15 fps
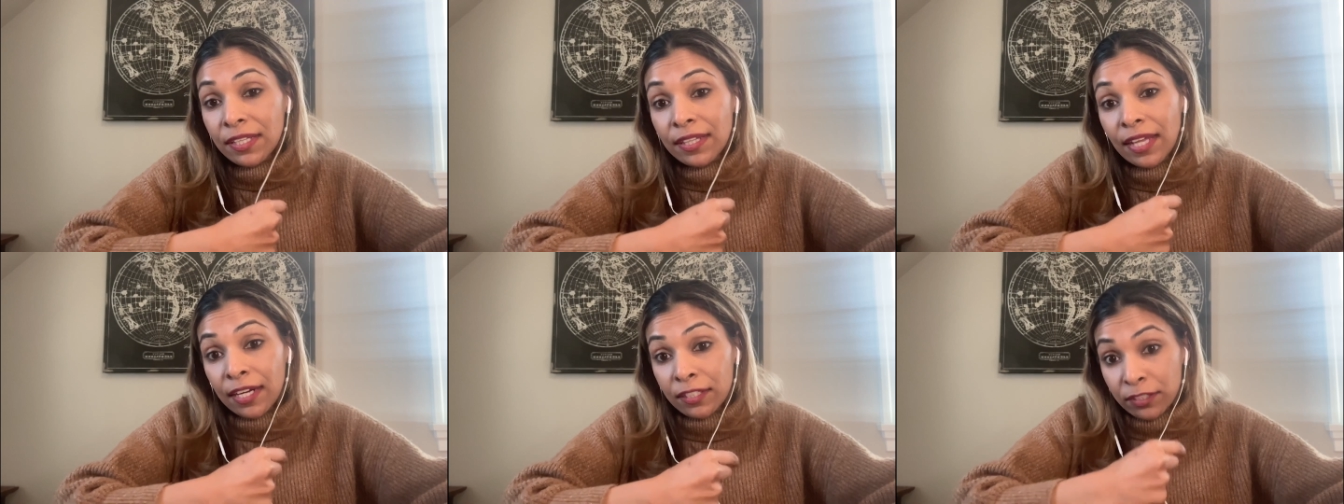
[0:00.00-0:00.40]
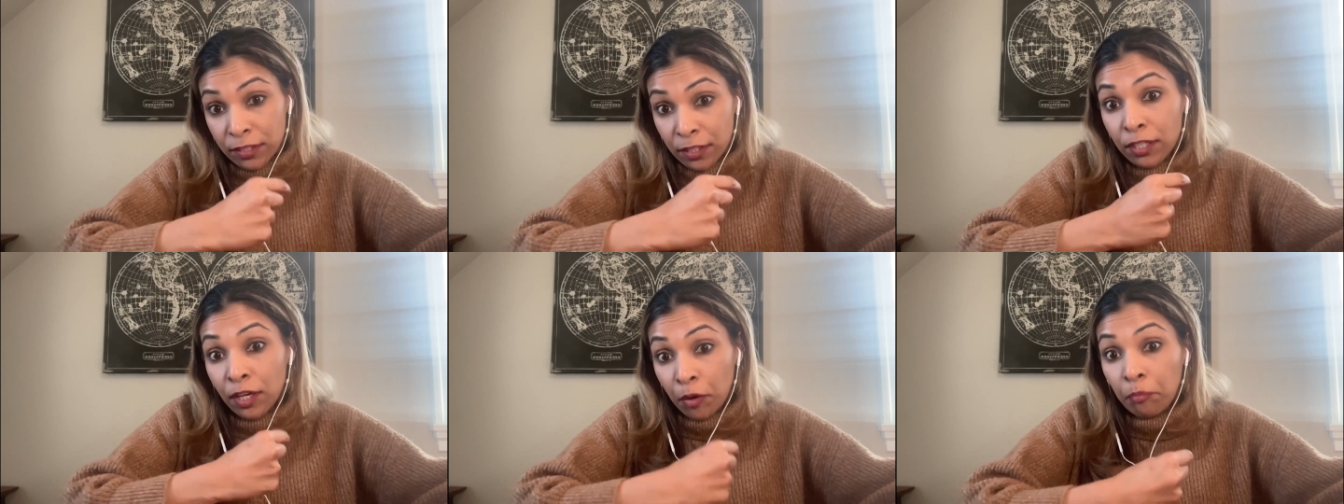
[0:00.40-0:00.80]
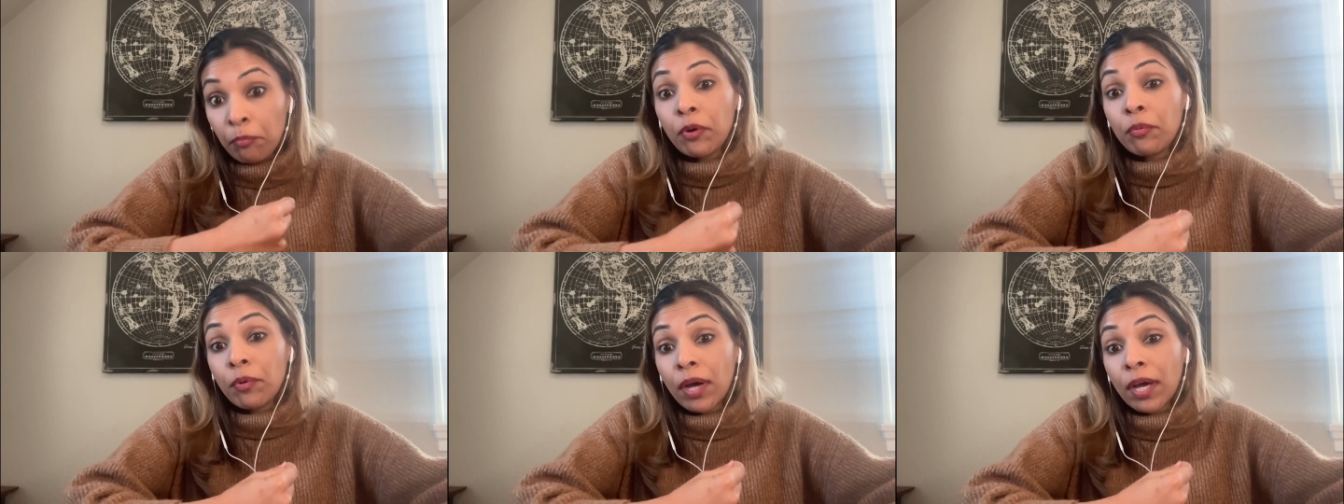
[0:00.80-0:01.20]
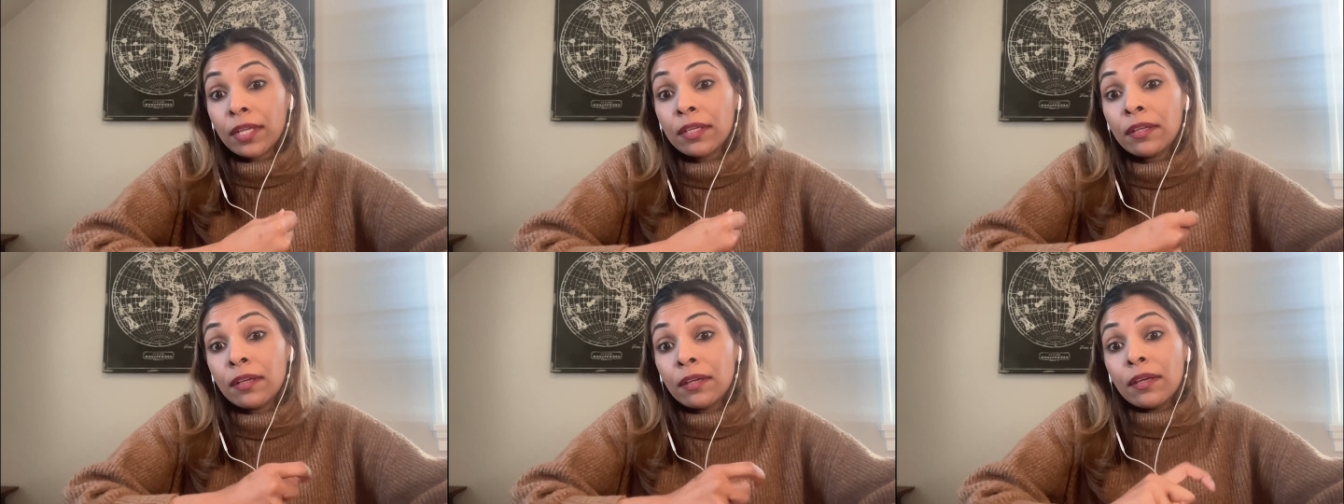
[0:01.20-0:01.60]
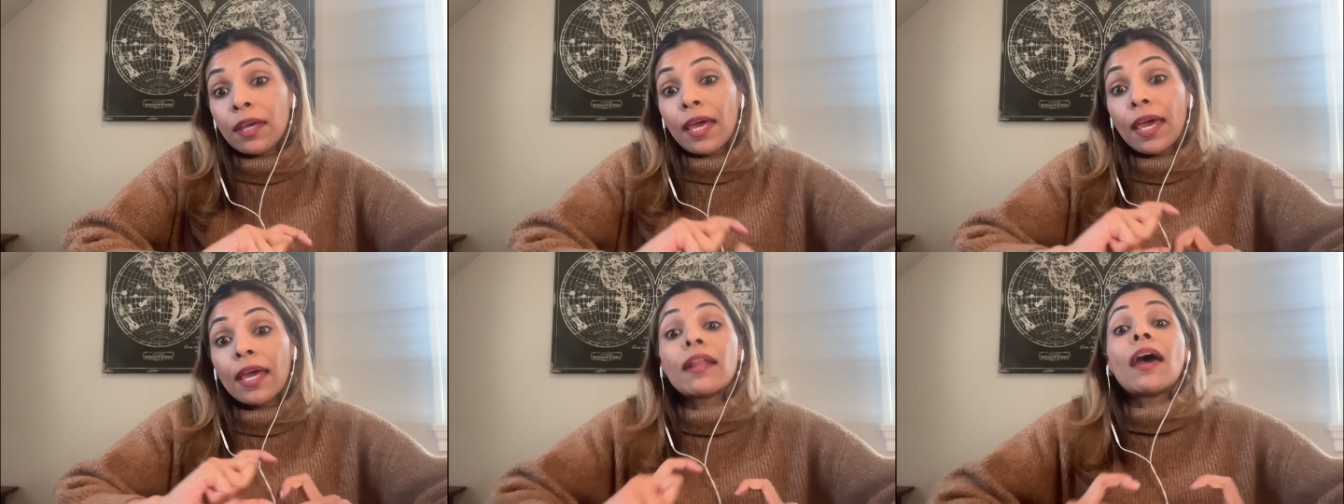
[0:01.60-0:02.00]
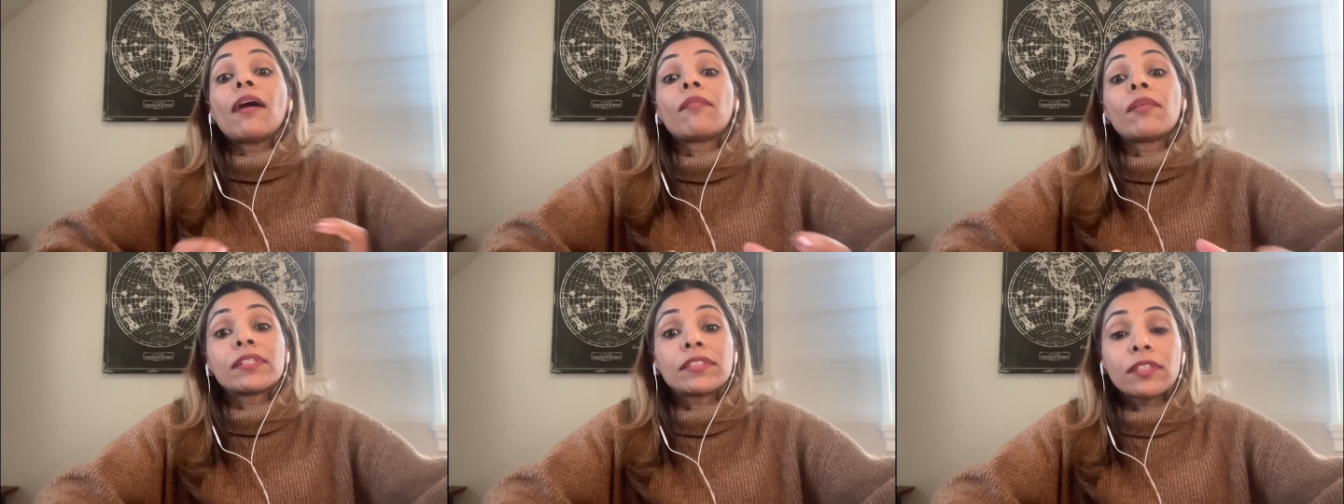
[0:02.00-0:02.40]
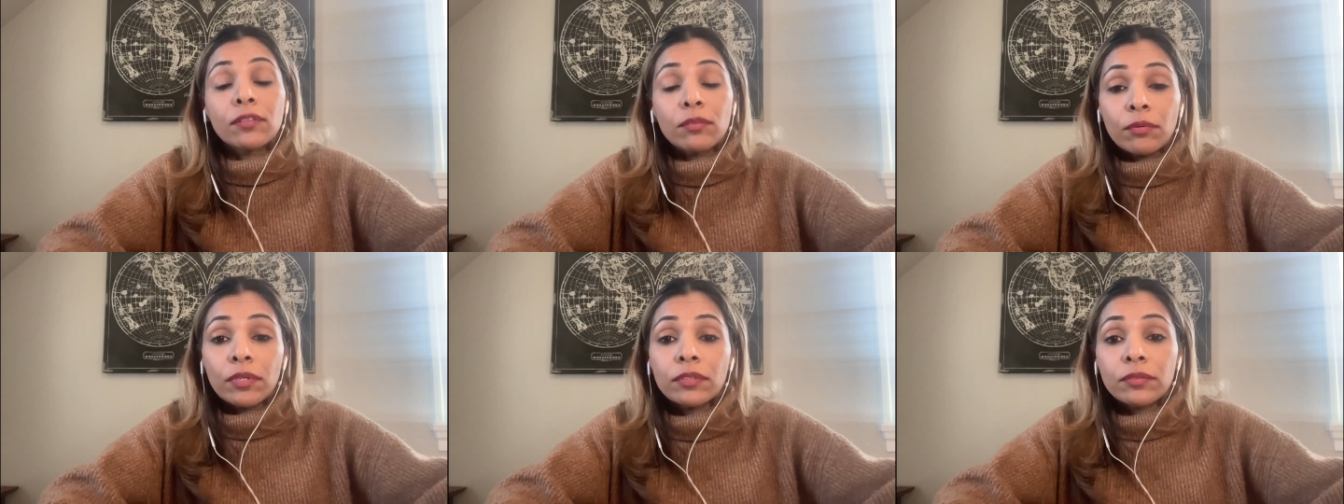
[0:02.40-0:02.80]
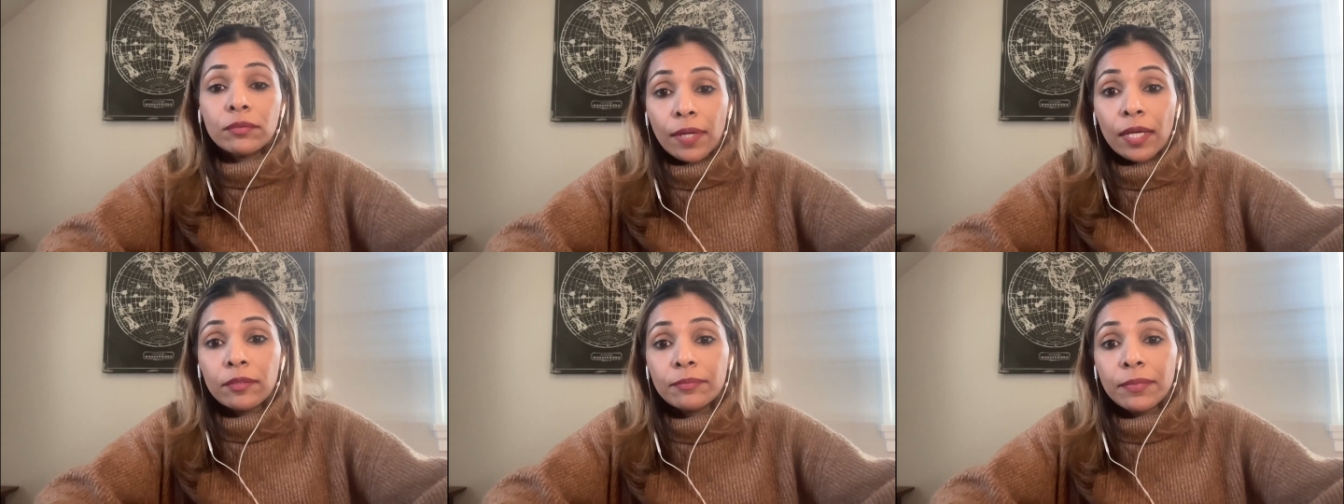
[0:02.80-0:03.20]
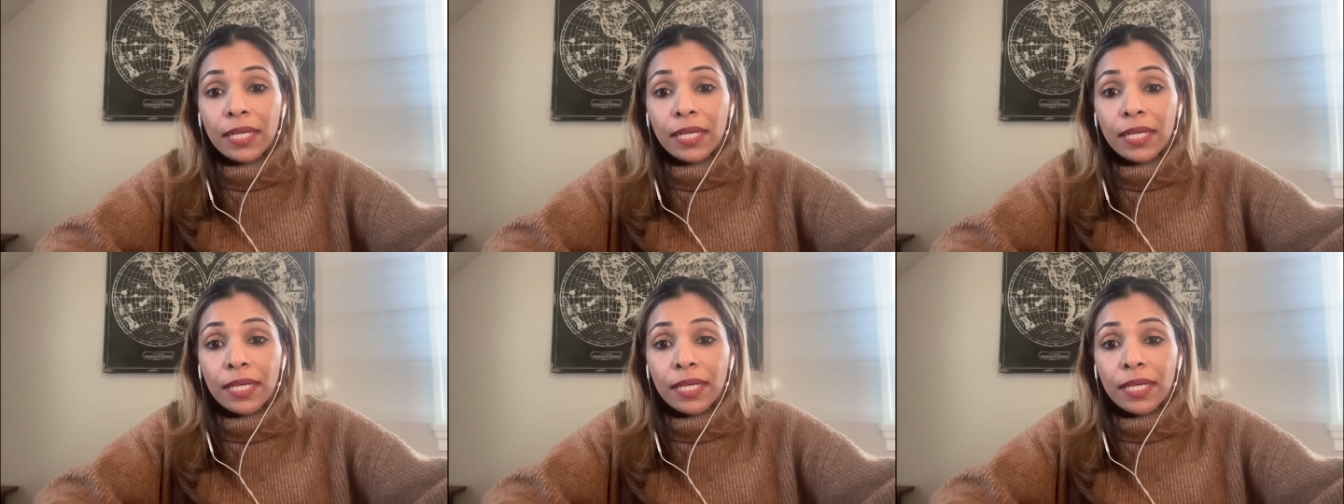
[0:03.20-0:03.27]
that is the number one, and how I see the world around.